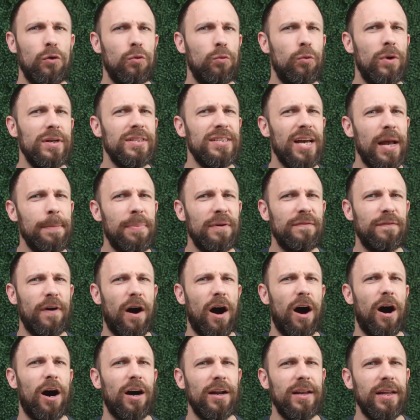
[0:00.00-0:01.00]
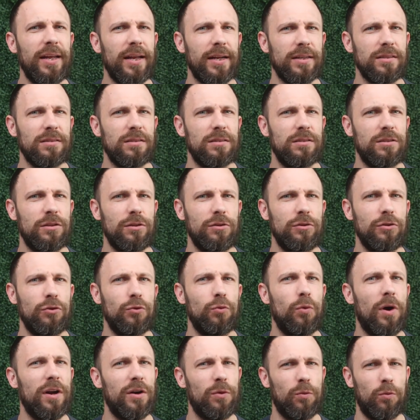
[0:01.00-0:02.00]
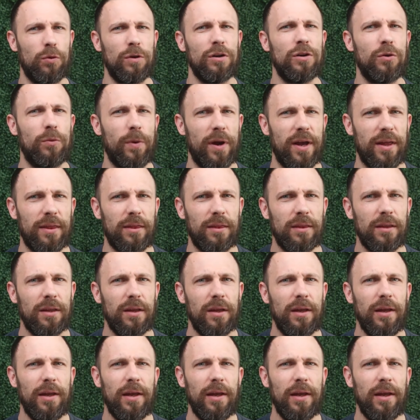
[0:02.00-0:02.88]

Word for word: What type of audience do you want to work with?